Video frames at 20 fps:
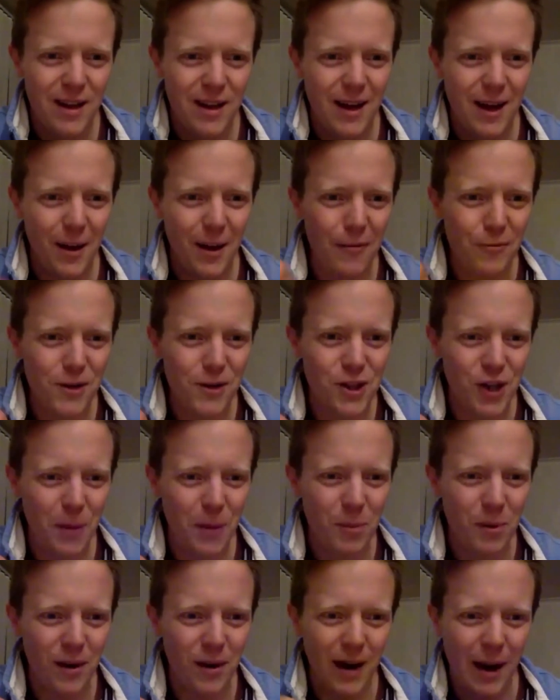every
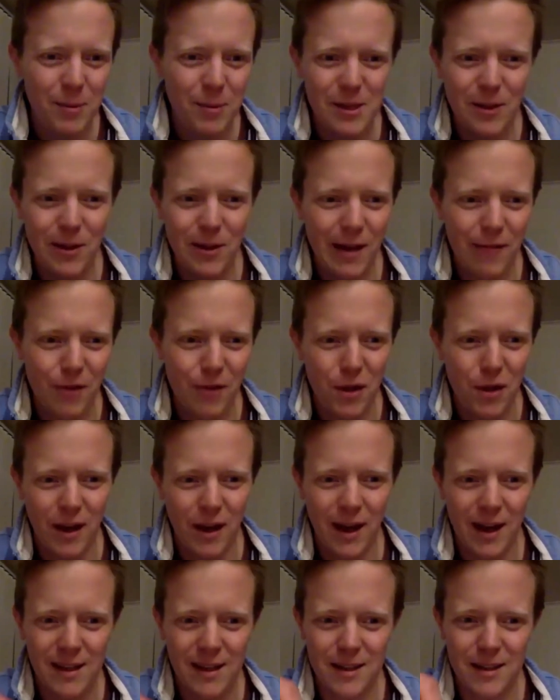jumper, absolutely everything
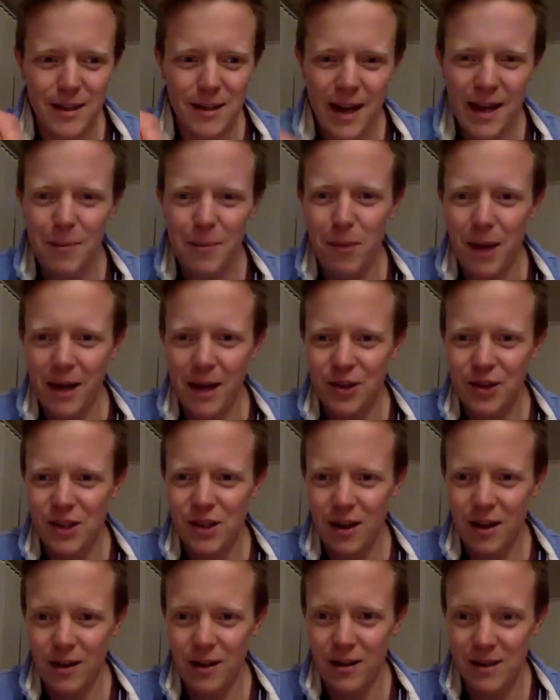had a name badge
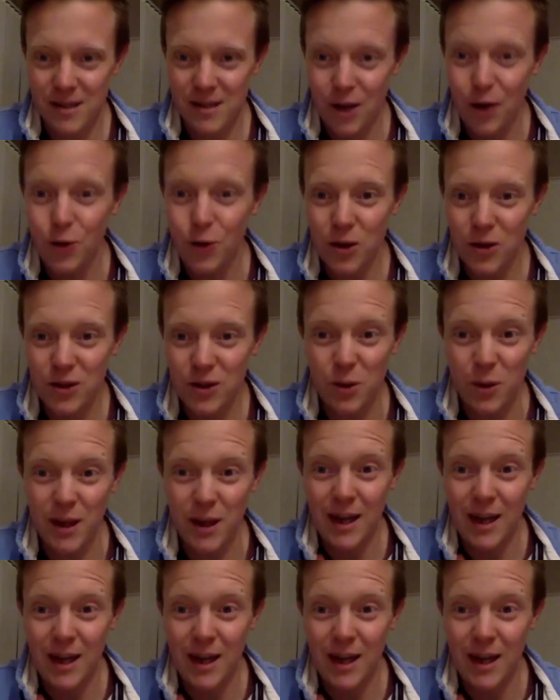sewed onto it.